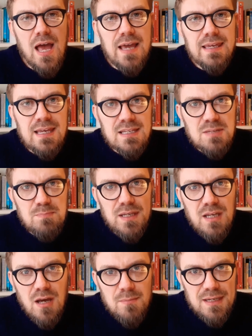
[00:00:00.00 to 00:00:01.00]
against
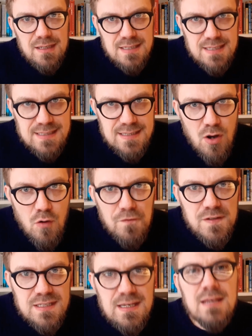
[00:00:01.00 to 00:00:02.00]
becoming
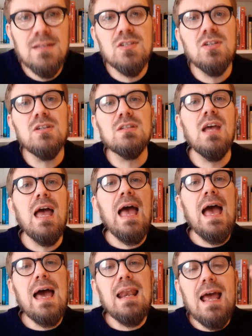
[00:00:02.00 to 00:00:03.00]
self-centered.
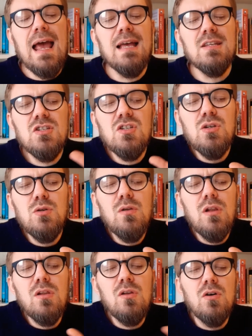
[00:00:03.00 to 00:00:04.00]
And as you
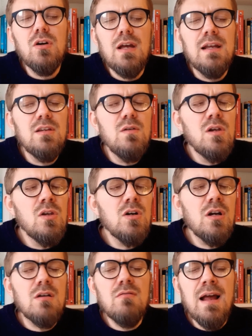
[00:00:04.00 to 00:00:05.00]
look and you
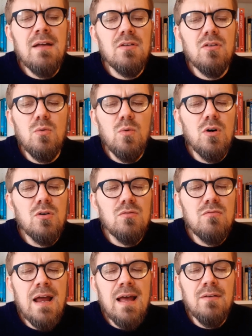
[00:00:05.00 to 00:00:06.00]
look around at the world
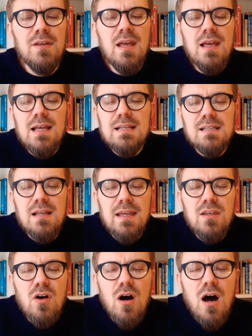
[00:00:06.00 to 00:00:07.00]
around, it's like
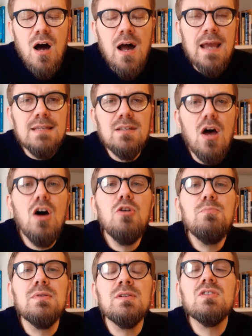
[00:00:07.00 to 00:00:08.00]
your eyes are
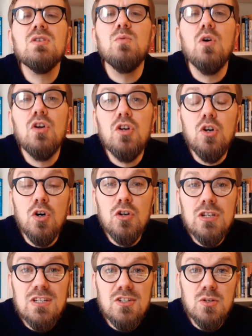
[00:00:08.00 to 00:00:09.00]
open to what
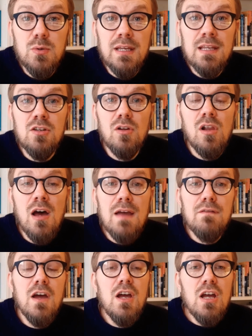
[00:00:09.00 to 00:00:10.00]
God is doing in your
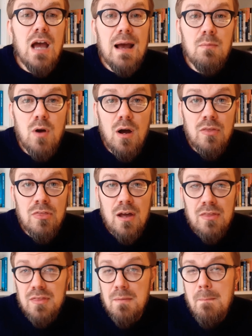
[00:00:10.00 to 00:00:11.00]
life
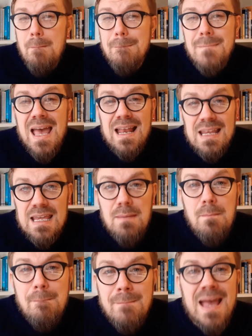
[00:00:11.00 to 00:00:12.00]
and the many,
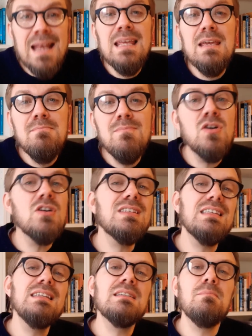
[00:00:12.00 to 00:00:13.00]
many
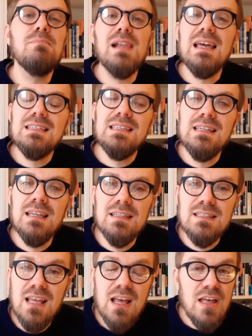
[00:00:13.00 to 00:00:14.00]
mercies and
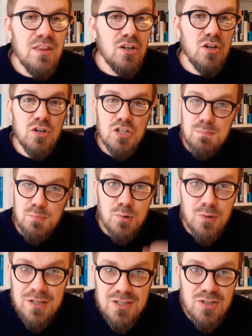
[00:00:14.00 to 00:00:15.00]
blessings that God has
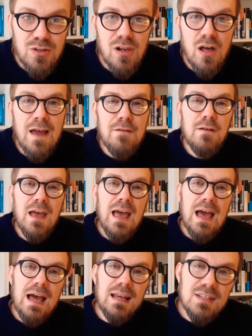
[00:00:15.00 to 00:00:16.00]
poured into your life,
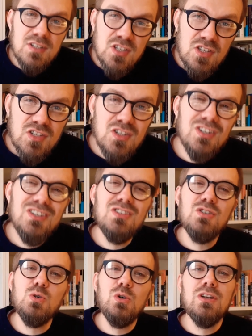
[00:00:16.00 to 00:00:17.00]
and it stirs
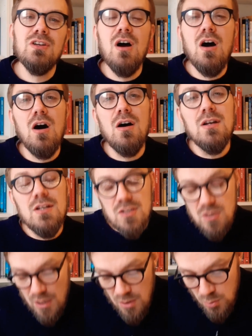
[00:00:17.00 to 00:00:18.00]
joy in your heart.
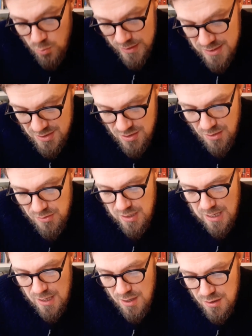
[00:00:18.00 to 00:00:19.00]
So I always start
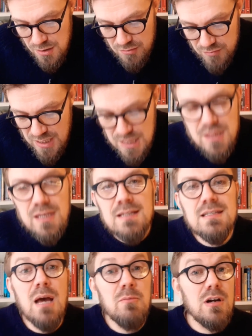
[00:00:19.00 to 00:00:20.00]
there. Three things
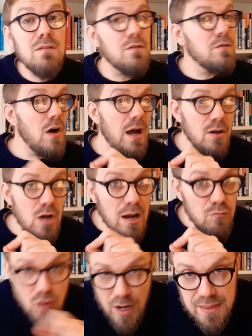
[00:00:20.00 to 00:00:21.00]
that I'm grateful for, and I
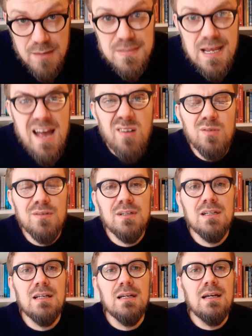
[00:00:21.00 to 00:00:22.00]
write them down
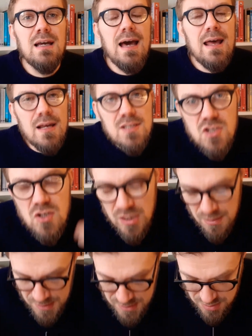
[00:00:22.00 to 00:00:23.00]
and I turn
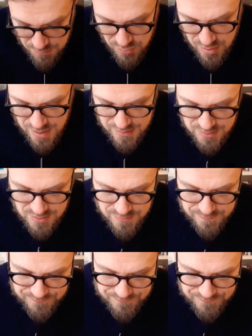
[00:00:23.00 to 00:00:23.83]
them into prayers.